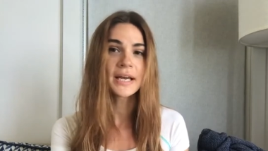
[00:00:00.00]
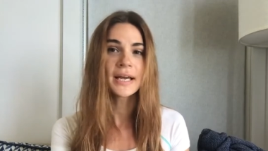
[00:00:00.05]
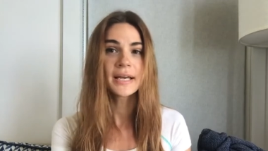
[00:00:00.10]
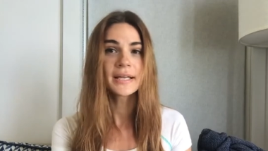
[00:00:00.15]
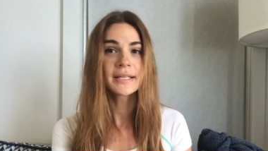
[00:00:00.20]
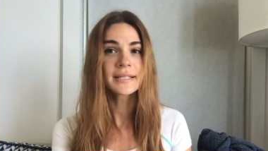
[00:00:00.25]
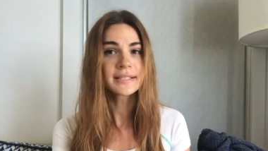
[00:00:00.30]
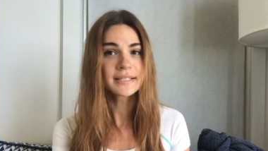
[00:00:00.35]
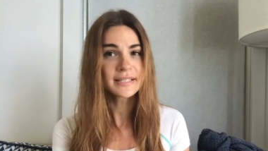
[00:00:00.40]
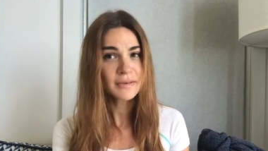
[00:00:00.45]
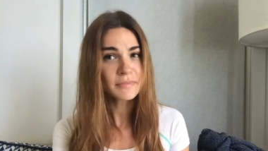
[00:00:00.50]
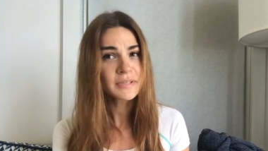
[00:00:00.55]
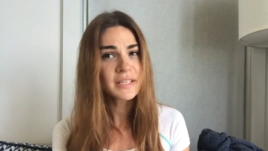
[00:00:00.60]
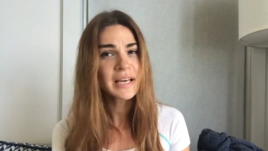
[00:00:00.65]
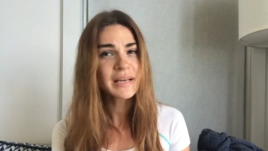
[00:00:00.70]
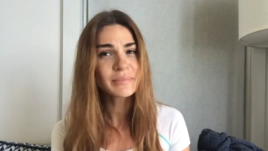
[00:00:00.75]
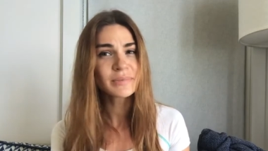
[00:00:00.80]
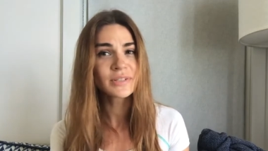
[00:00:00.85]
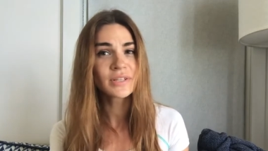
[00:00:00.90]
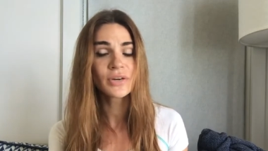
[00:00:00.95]
and
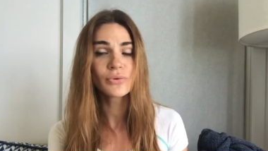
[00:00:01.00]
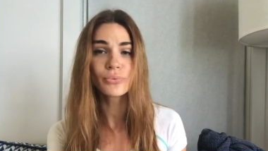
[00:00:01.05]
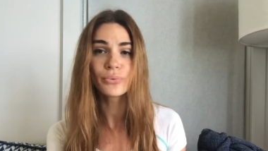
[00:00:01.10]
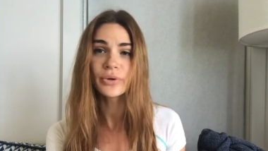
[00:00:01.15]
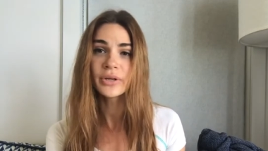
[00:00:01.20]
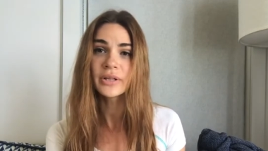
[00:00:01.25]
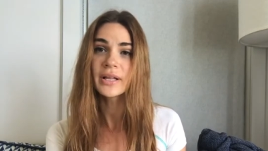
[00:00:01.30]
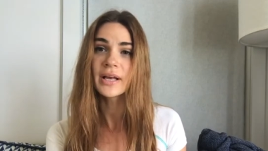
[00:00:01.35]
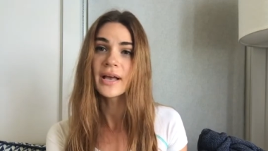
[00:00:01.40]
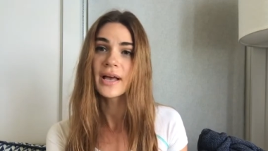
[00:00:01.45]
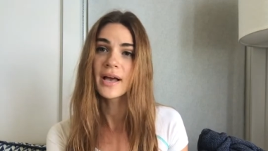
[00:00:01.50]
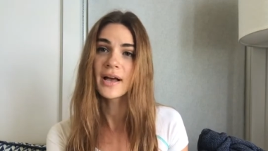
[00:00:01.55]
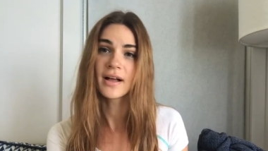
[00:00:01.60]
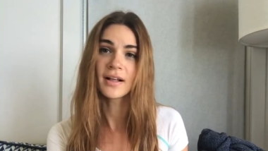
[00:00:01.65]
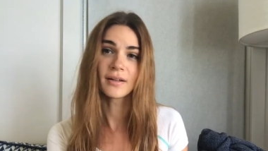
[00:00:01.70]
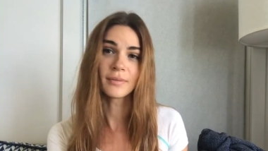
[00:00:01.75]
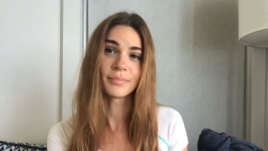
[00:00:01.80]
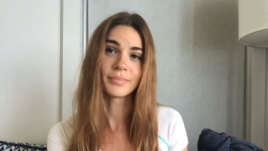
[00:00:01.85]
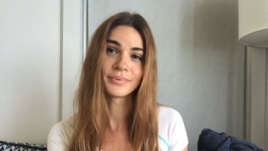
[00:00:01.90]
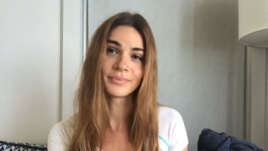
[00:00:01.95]
sometimes they really
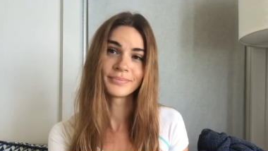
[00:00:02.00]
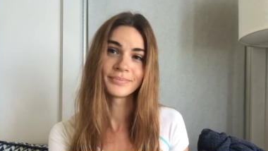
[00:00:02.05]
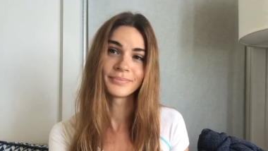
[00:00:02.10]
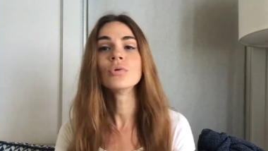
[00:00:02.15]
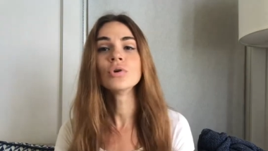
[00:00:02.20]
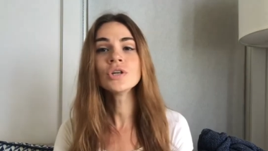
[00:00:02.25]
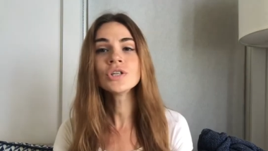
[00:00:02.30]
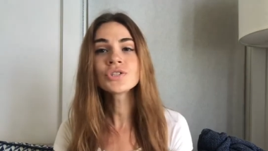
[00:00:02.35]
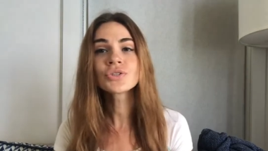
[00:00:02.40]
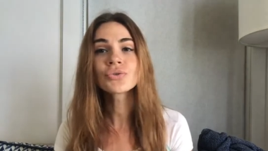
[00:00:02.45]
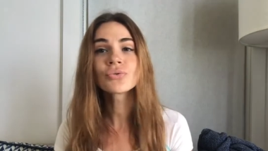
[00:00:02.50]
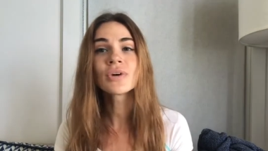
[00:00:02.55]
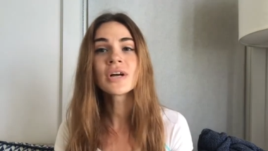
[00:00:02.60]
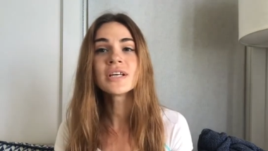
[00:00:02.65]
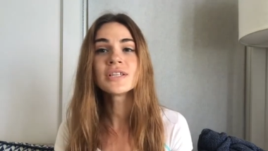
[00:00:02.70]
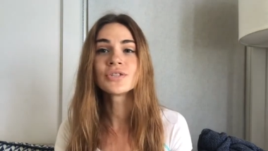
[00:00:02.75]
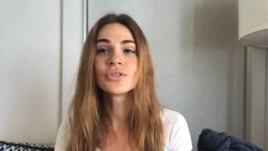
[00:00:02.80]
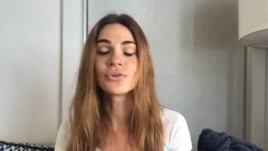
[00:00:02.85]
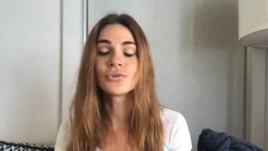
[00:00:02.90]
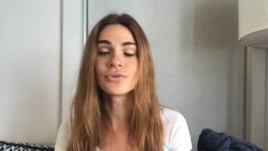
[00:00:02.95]
help.
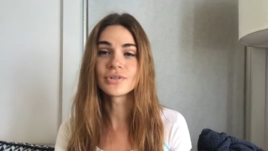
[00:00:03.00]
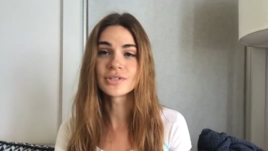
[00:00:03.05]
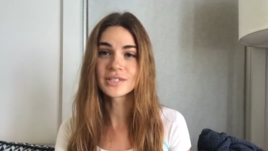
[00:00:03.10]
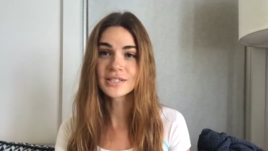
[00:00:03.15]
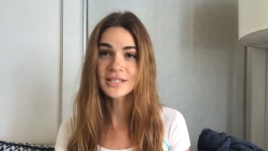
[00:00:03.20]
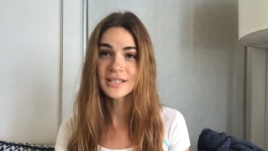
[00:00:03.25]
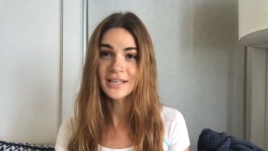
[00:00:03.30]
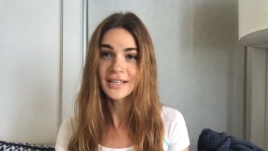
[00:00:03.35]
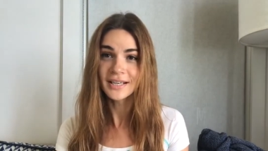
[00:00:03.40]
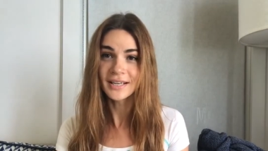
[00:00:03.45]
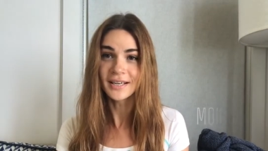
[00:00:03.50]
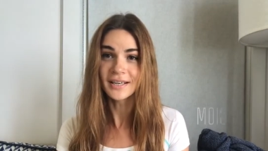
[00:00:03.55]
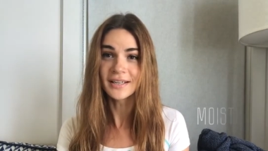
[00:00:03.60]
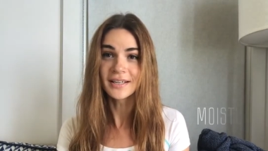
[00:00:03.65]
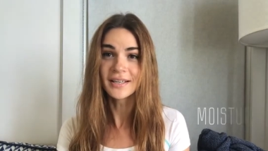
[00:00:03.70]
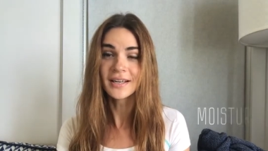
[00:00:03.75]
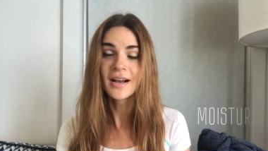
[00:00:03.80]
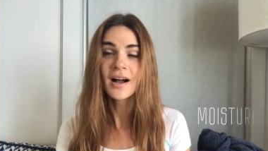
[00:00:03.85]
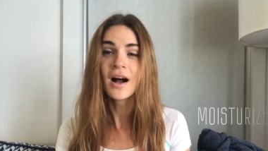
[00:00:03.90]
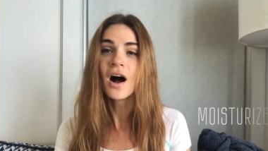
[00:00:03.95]
Moisturize your
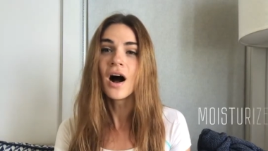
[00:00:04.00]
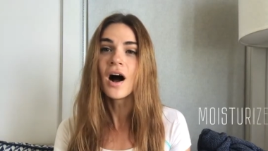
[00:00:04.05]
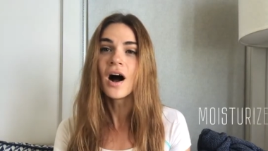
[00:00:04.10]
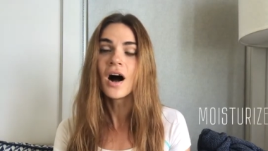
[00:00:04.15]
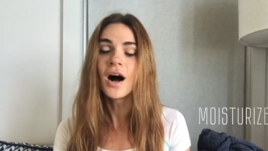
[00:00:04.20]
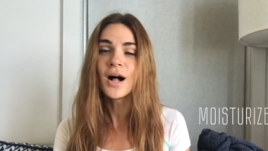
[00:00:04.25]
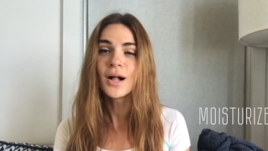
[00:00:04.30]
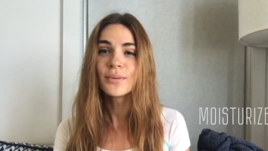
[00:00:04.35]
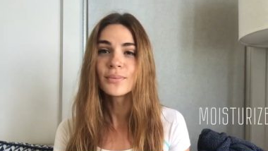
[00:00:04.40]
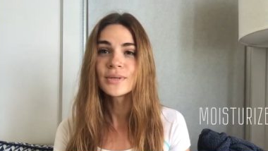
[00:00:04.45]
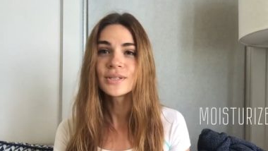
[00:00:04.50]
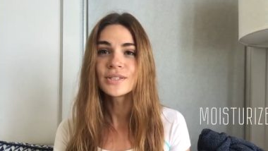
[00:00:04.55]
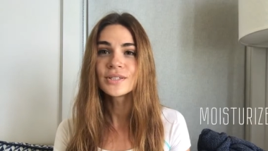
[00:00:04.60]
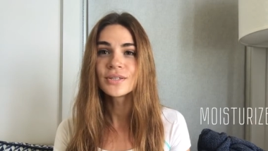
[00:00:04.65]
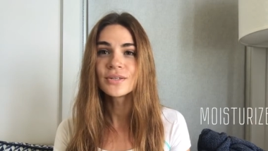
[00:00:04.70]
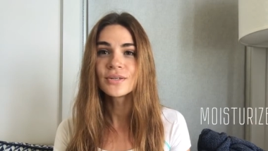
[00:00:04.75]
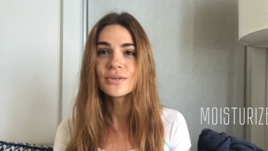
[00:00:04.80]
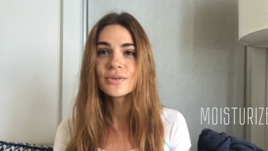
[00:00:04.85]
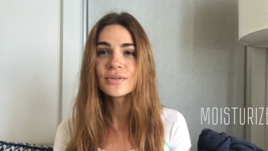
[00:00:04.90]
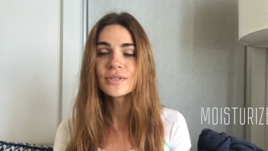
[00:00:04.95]
skin. Always
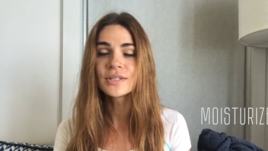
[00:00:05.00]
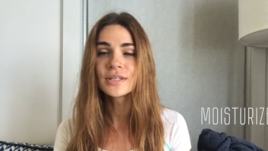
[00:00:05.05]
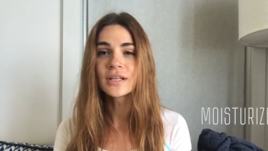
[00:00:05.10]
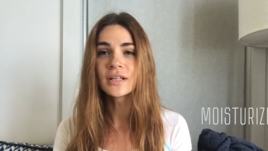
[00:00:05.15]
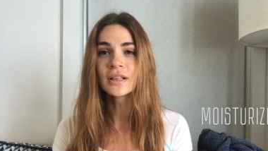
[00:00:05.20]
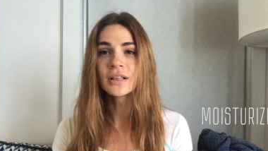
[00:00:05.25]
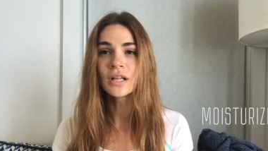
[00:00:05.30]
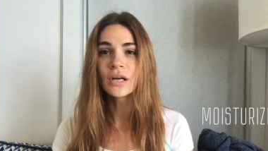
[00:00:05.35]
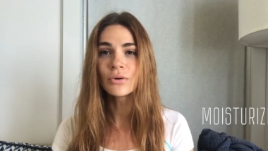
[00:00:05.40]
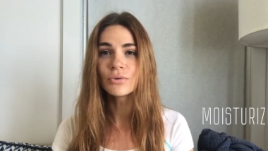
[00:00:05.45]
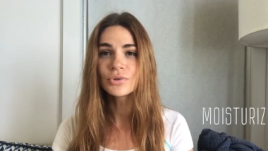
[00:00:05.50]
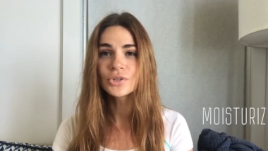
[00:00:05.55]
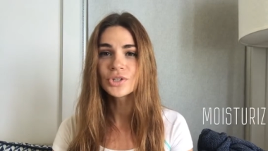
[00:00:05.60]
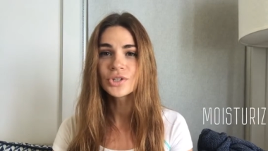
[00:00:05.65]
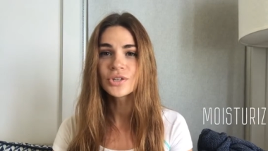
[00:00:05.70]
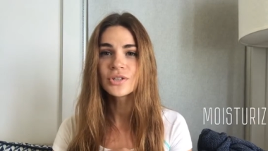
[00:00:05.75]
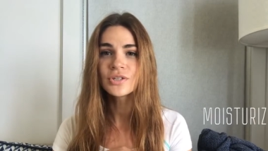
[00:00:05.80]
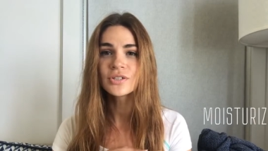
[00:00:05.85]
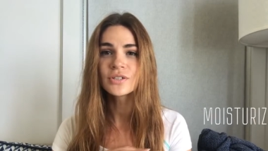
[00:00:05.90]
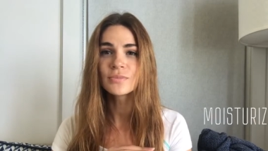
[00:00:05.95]
use
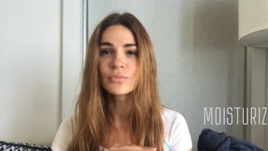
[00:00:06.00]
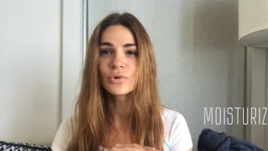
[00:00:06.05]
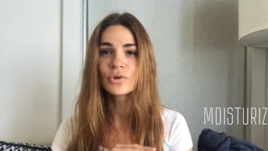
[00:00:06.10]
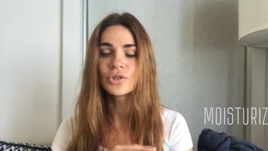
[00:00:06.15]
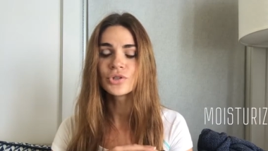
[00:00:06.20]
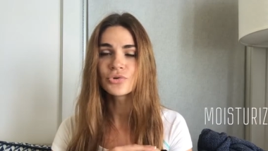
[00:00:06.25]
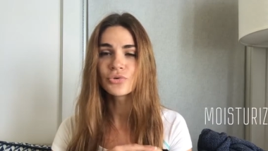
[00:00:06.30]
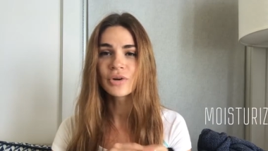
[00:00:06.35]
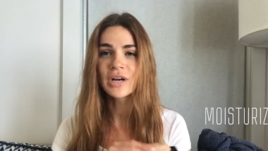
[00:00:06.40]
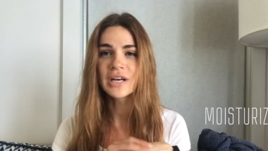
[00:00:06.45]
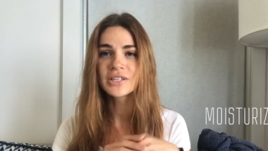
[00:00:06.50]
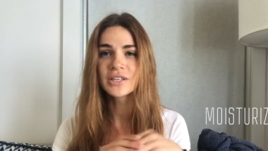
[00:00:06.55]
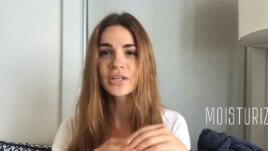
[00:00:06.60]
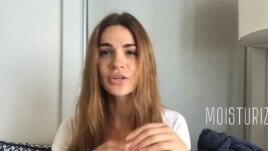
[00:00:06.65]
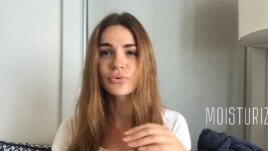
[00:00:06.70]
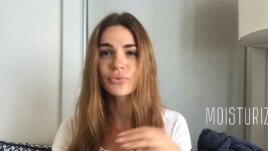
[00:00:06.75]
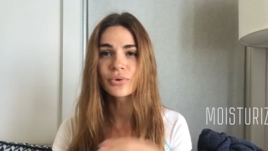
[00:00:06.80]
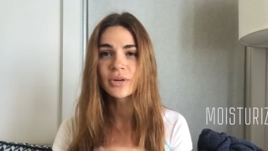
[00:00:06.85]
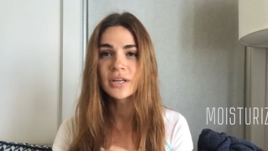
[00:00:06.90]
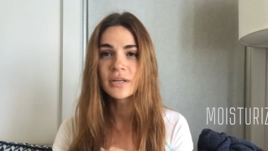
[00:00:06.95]
lotions,
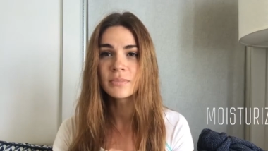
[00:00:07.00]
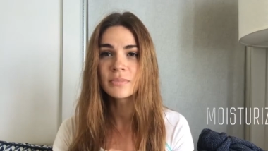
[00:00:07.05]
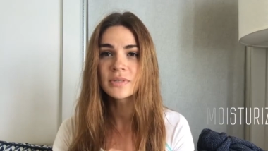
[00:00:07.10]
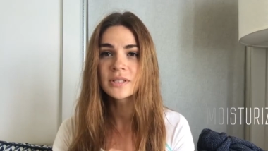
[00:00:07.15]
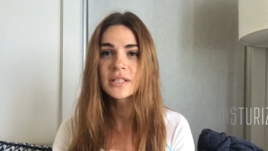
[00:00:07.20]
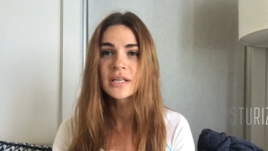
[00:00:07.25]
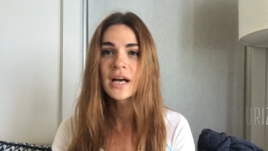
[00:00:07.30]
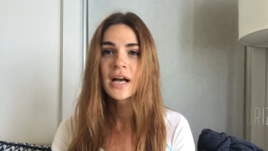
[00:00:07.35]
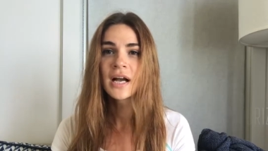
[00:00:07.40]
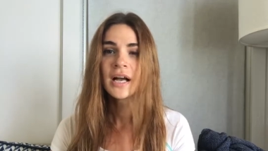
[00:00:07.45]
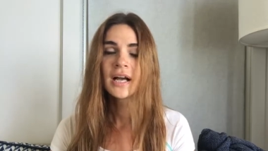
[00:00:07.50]
moisturizing creams.